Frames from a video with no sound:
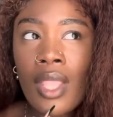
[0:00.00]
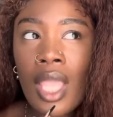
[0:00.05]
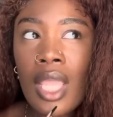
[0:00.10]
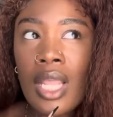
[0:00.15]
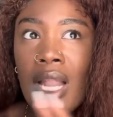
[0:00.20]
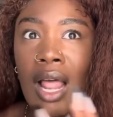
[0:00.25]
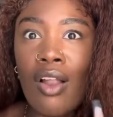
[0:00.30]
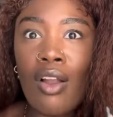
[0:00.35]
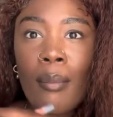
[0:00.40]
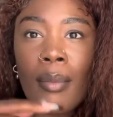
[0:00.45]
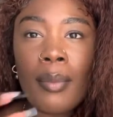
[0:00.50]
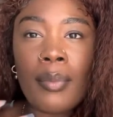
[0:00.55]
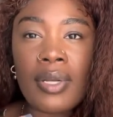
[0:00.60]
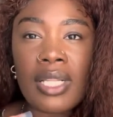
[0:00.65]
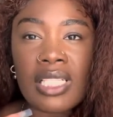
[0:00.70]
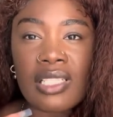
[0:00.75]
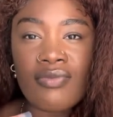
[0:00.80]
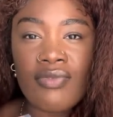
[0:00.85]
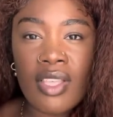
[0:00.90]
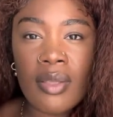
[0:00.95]
And I remember
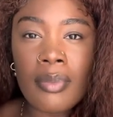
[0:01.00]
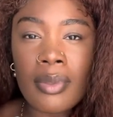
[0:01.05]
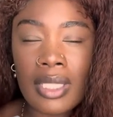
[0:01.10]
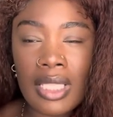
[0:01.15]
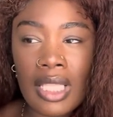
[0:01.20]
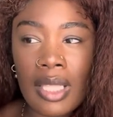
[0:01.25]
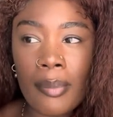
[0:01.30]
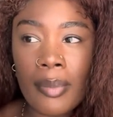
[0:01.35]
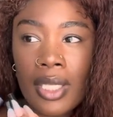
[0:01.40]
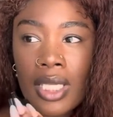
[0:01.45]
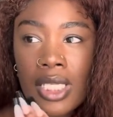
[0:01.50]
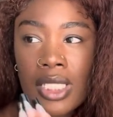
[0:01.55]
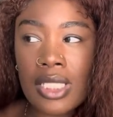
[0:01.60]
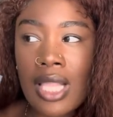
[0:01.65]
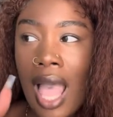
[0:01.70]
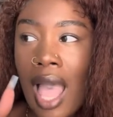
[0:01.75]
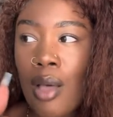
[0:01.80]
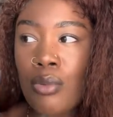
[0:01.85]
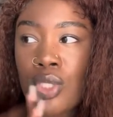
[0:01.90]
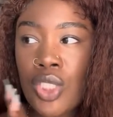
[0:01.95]
this vividly because
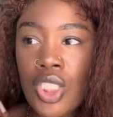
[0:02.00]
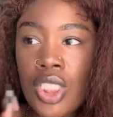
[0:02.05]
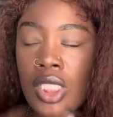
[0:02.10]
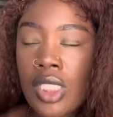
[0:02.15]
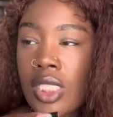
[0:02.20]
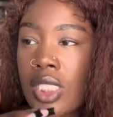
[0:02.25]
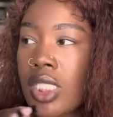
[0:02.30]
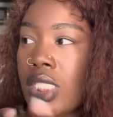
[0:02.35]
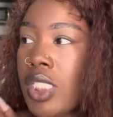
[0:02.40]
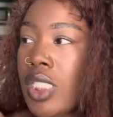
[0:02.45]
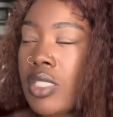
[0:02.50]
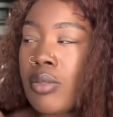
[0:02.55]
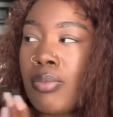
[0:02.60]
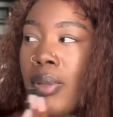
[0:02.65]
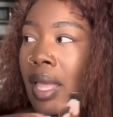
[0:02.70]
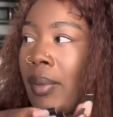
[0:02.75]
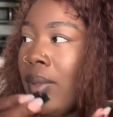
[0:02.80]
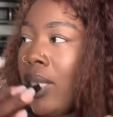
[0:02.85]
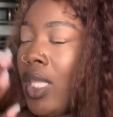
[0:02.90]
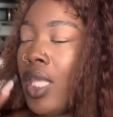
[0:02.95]
I was just,
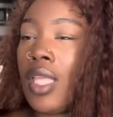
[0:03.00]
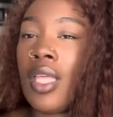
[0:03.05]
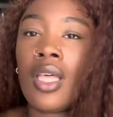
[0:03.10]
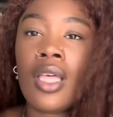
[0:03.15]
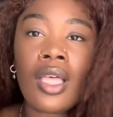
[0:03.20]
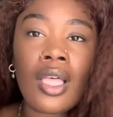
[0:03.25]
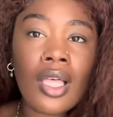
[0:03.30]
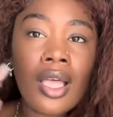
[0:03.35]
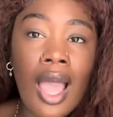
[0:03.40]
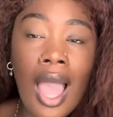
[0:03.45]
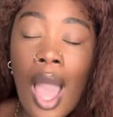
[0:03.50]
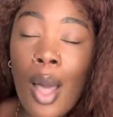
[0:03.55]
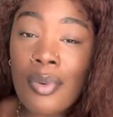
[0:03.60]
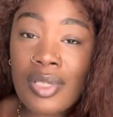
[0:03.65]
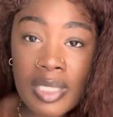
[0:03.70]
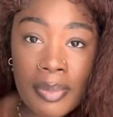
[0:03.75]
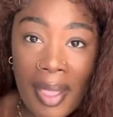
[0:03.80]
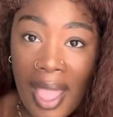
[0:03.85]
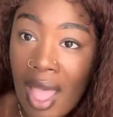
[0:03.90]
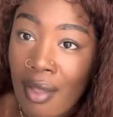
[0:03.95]
baby, I
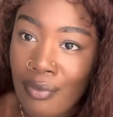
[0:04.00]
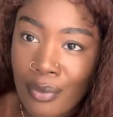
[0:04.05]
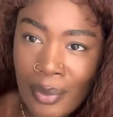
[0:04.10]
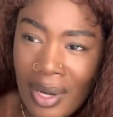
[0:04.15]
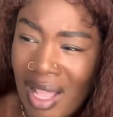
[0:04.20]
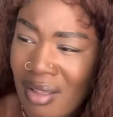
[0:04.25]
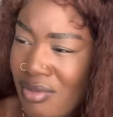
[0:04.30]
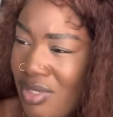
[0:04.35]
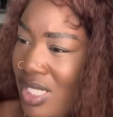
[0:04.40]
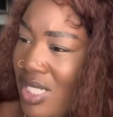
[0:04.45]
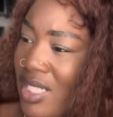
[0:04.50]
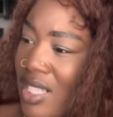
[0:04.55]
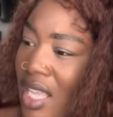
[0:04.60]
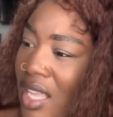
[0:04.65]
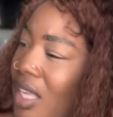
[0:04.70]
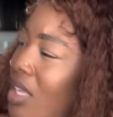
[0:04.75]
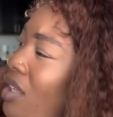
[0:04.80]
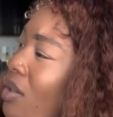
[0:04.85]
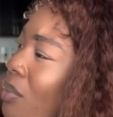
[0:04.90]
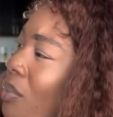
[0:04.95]
was baffled. I was just
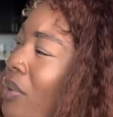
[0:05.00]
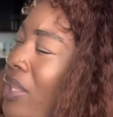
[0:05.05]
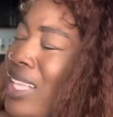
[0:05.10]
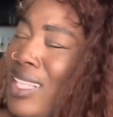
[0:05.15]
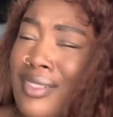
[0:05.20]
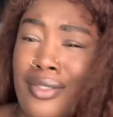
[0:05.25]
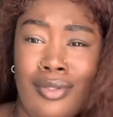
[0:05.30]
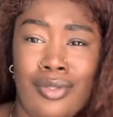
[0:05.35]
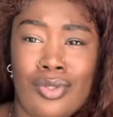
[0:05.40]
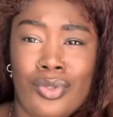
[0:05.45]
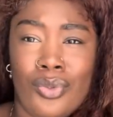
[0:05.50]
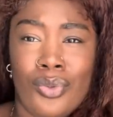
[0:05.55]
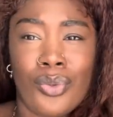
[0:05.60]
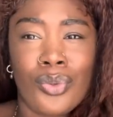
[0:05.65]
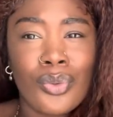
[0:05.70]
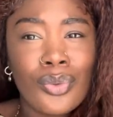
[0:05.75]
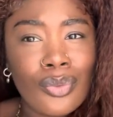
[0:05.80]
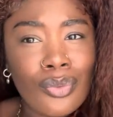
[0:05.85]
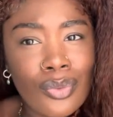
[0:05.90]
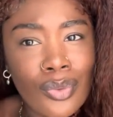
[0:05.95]
like, wait,
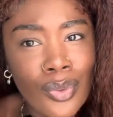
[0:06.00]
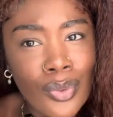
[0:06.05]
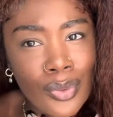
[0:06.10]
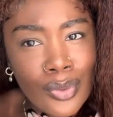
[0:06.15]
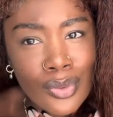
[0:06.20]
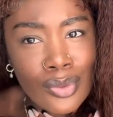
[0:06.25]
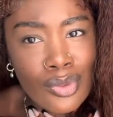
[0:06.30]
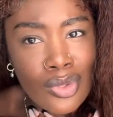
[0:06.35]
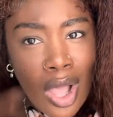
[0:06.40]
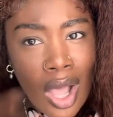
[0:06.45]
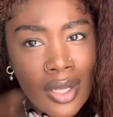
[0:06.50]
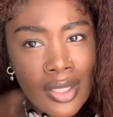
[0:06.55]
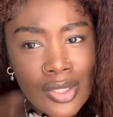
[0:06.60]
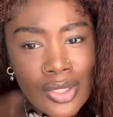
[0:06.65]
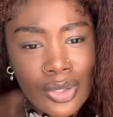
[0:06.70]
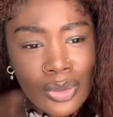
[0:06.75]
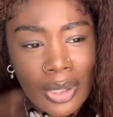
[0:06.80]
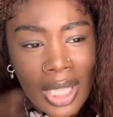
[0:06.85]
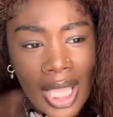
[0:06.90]
who are you talking to?